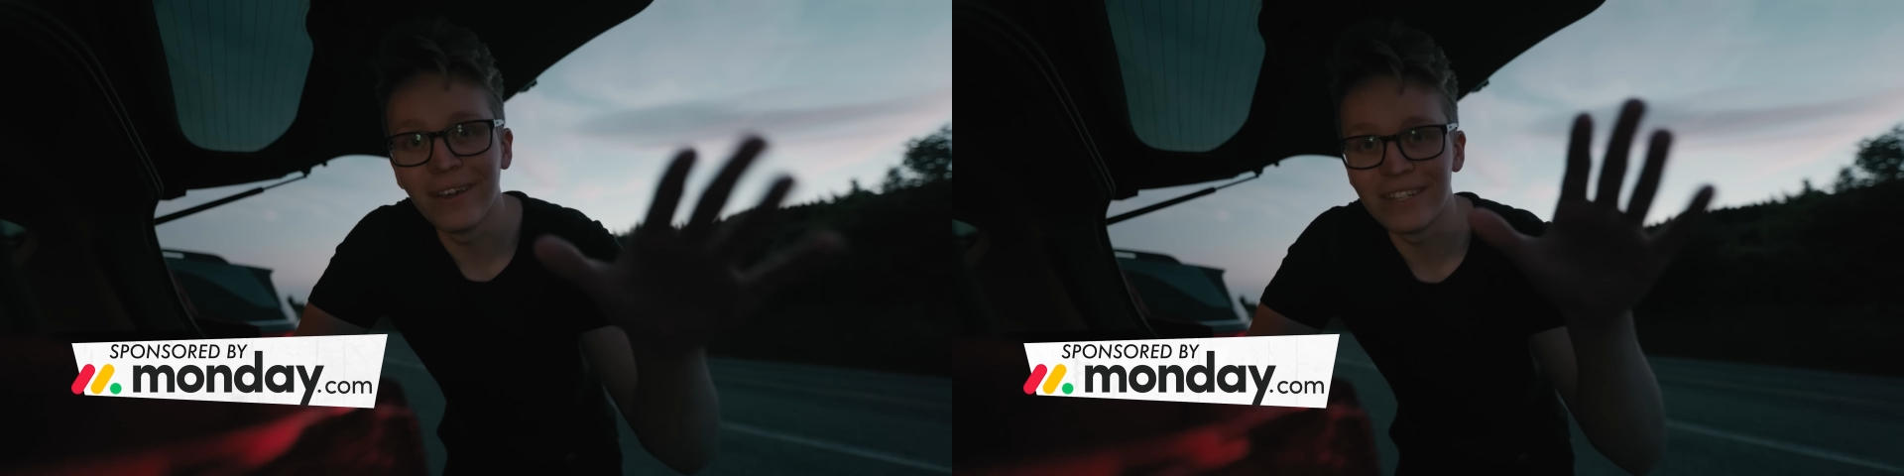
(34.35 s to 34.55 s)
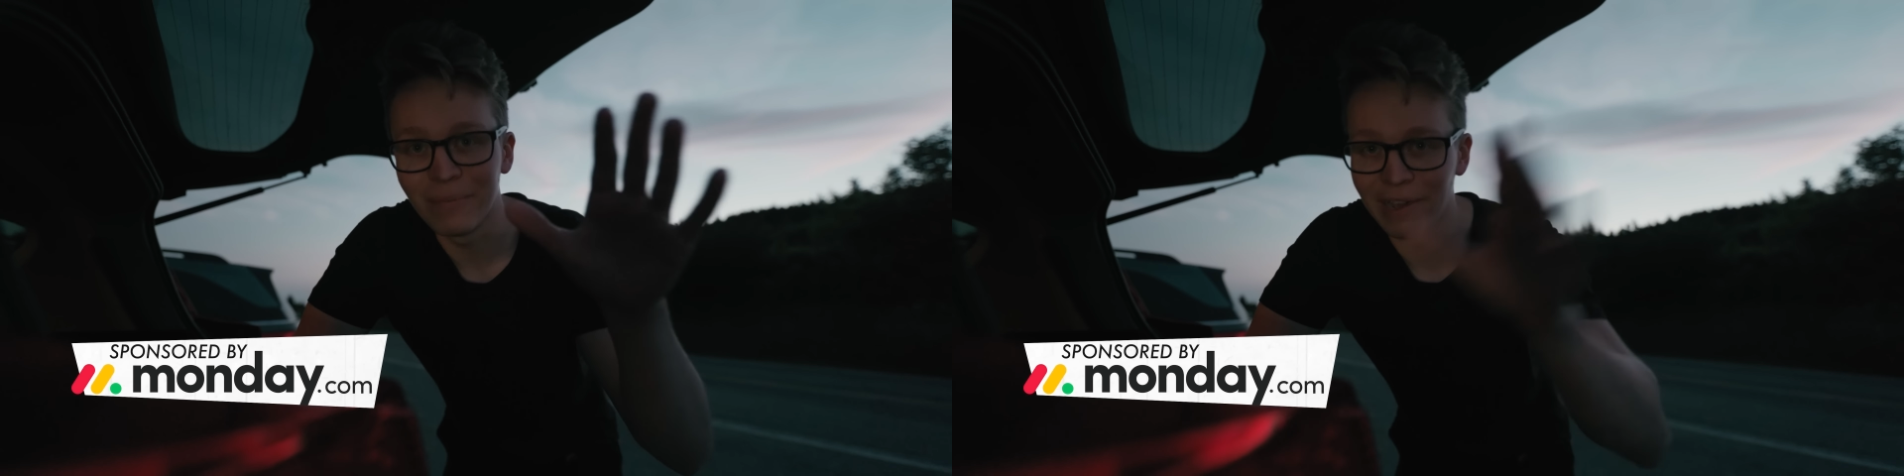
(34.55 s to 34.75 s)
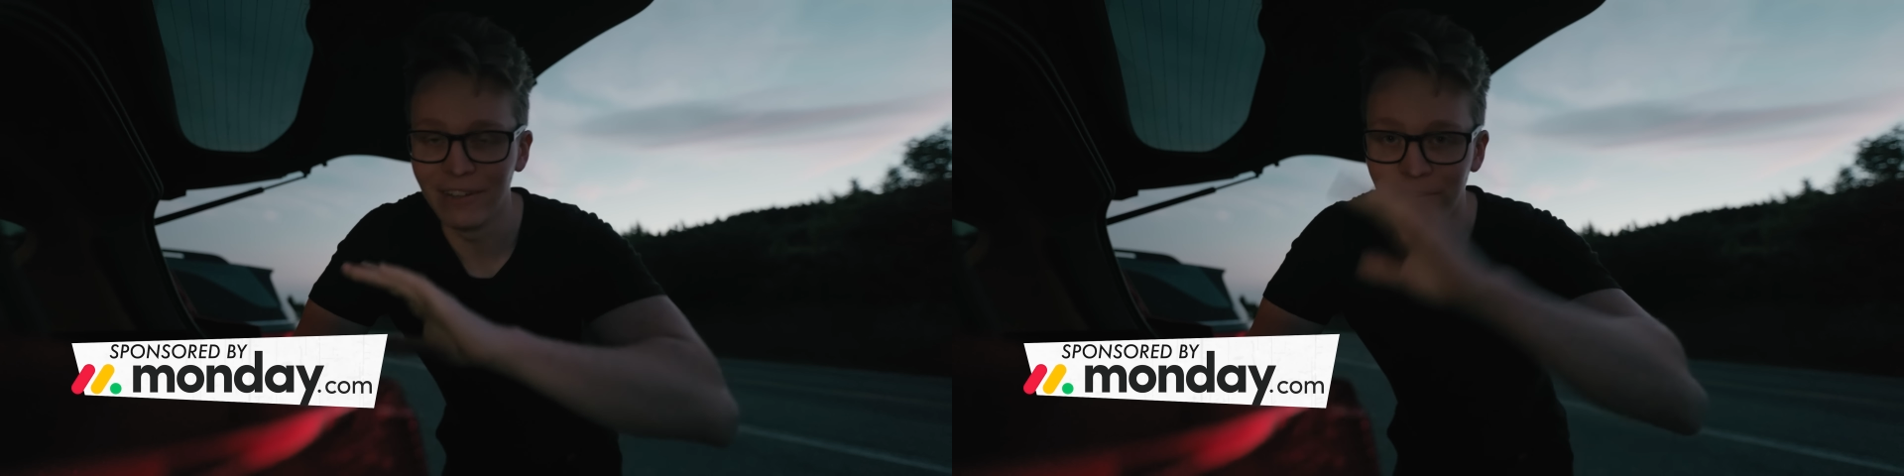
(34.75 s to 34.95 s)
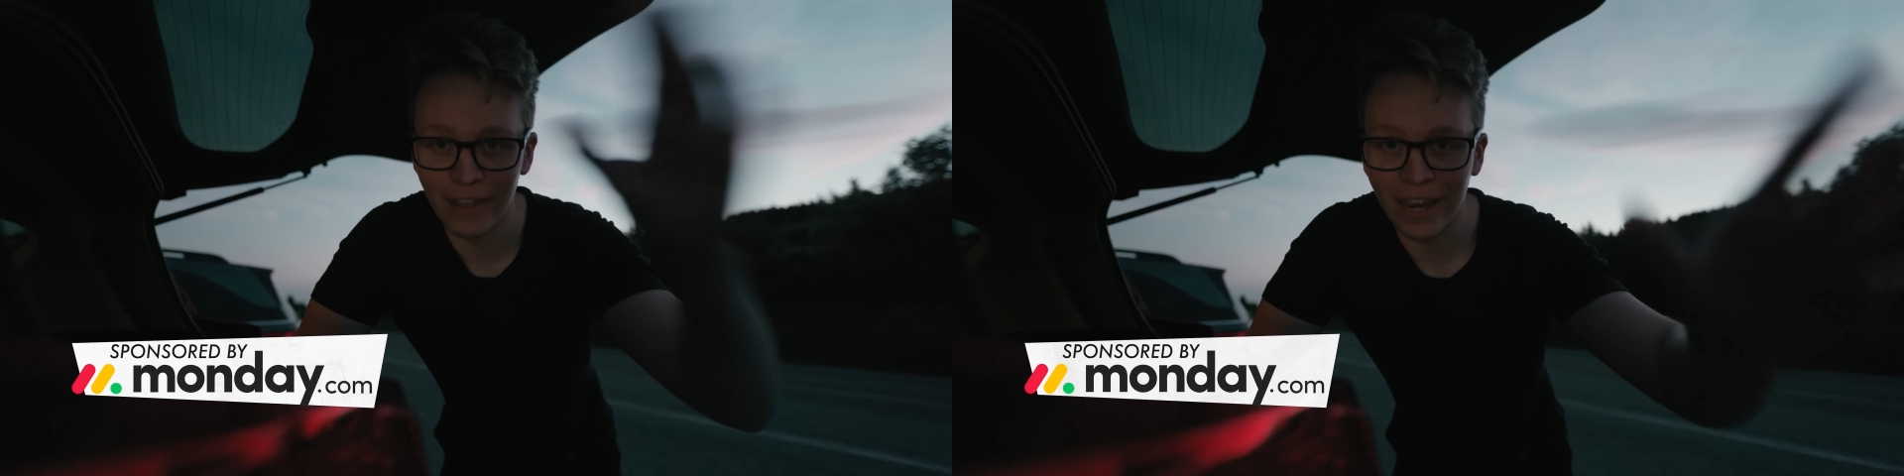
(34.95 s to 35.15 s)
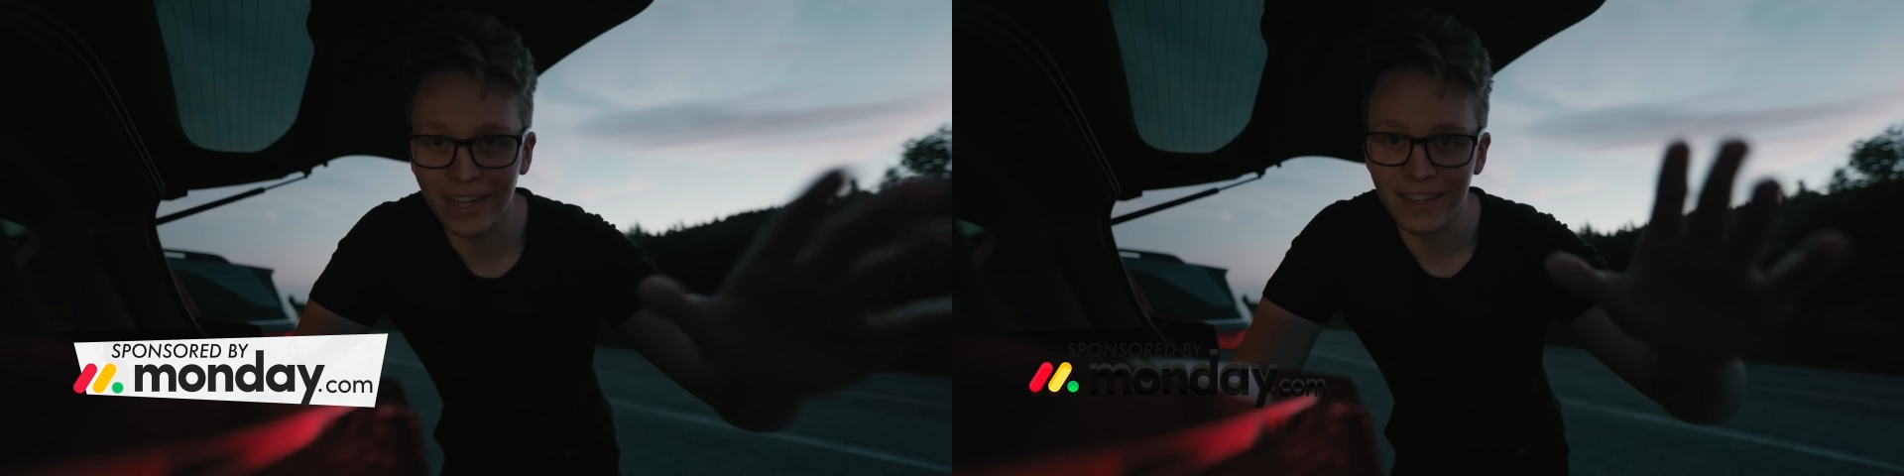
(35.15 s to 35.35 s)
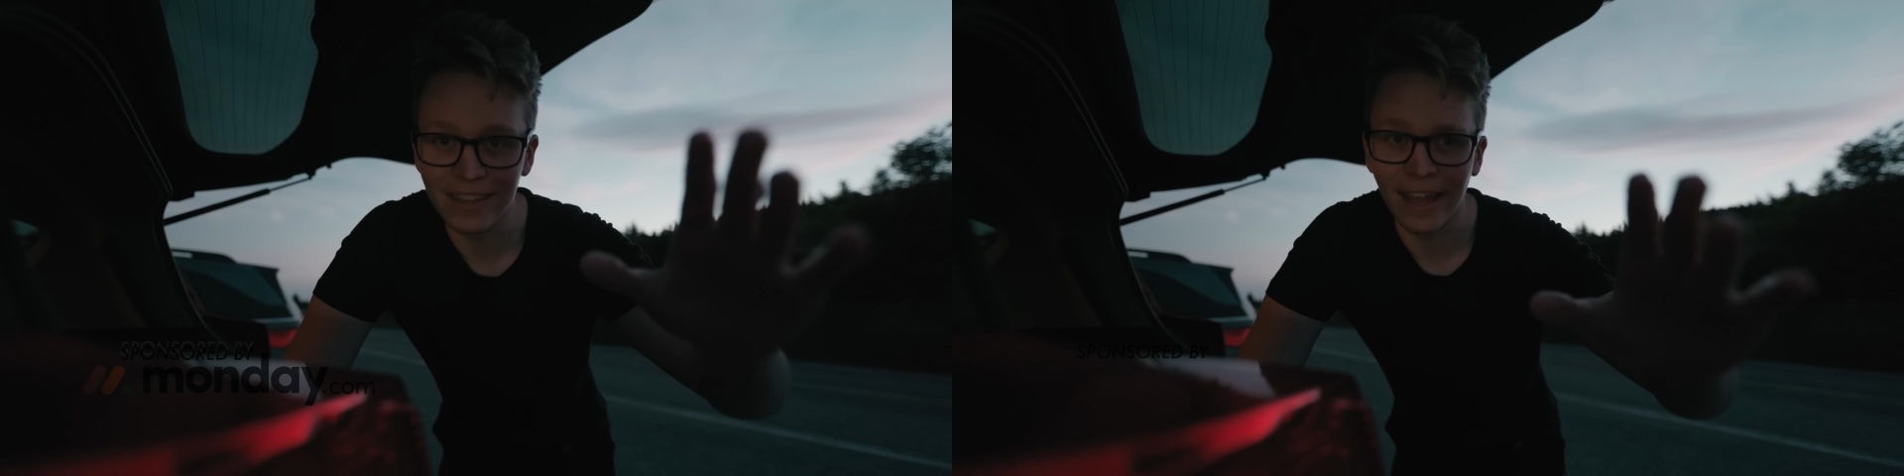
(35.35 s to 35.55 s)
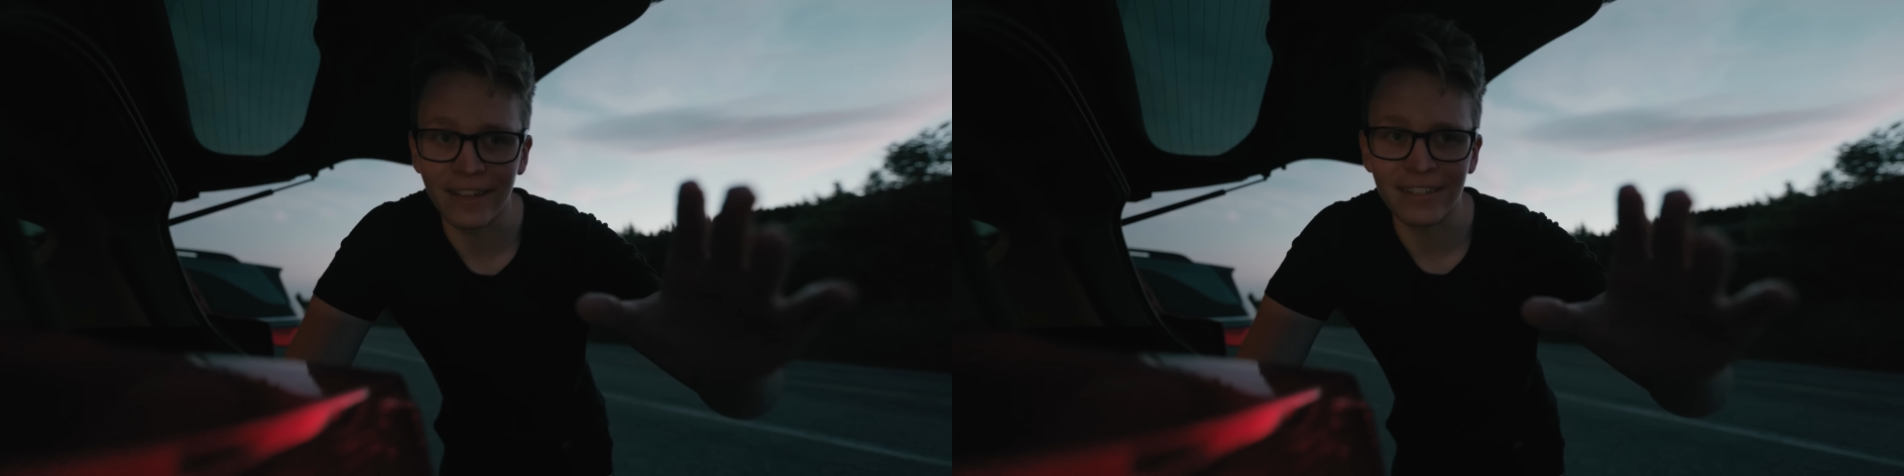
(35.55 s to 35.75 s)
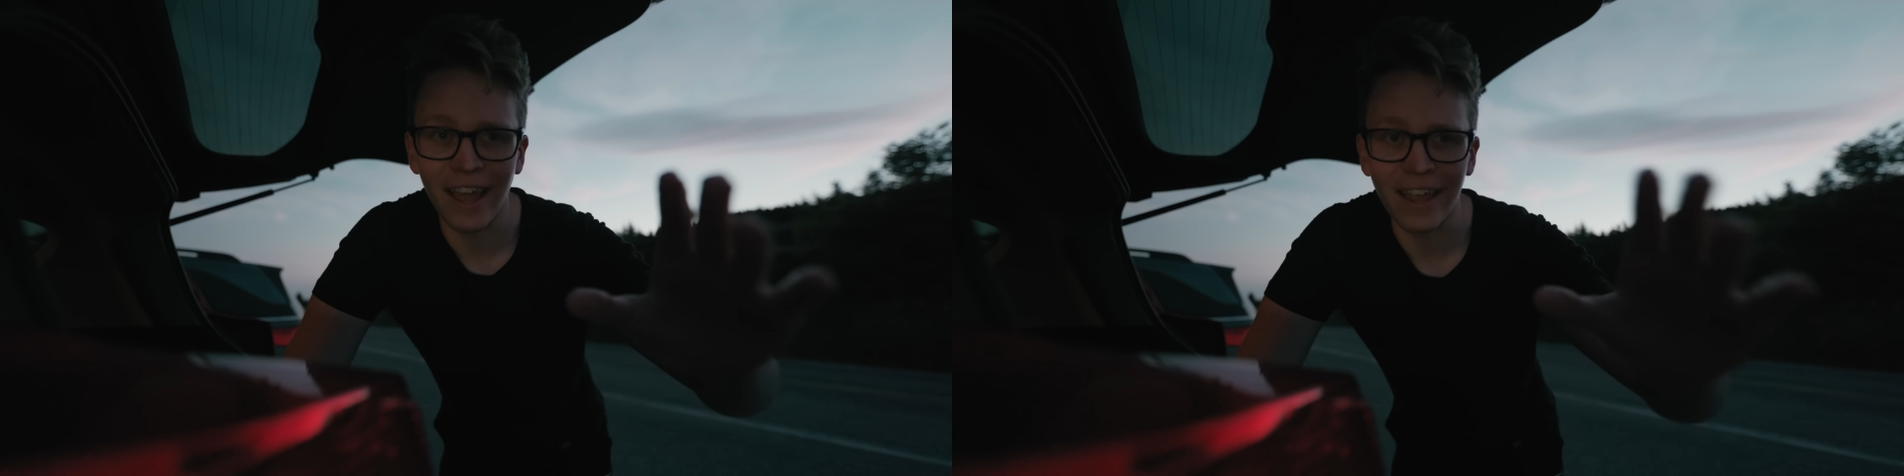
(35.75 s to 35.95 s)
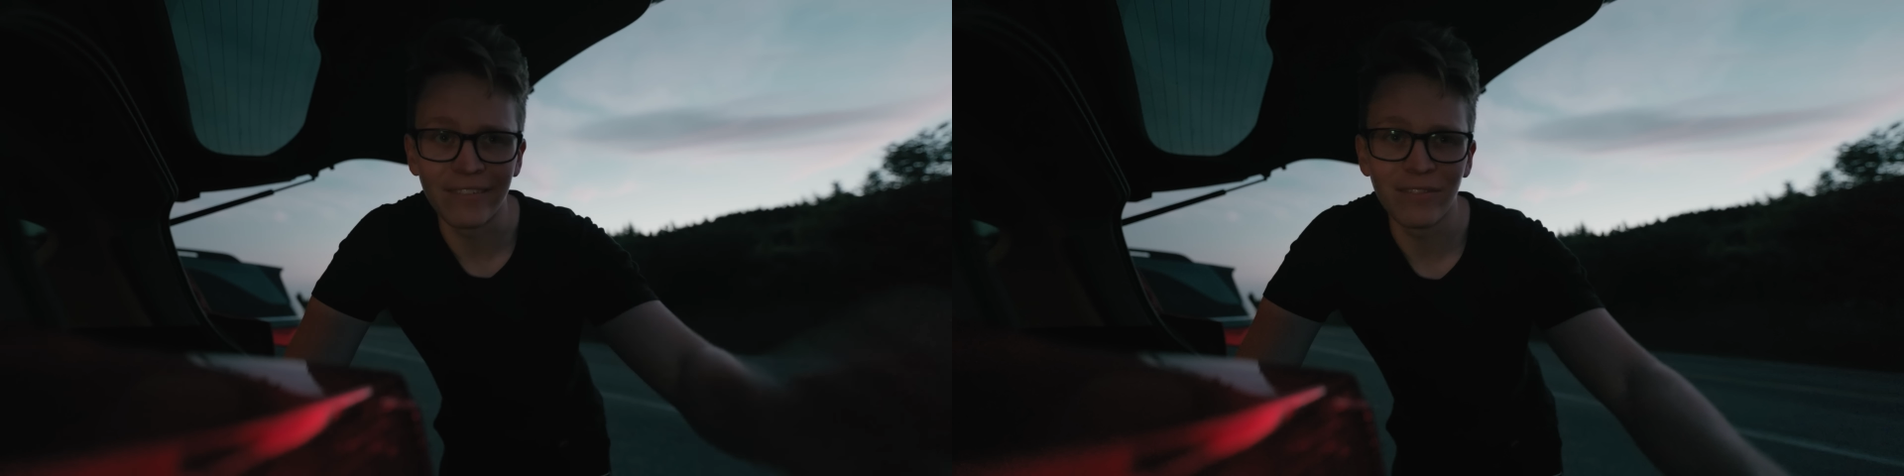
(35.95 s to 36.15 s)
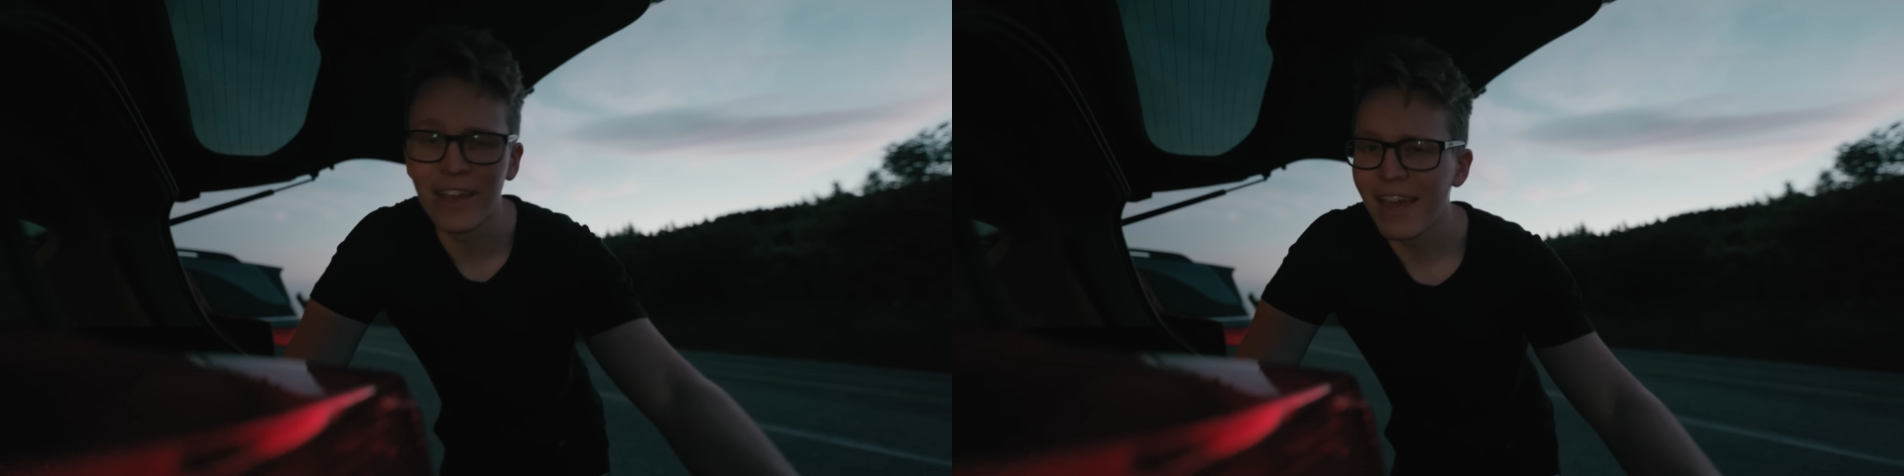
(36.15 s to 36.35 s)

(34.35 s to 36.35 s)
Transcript: It's about an effect that I've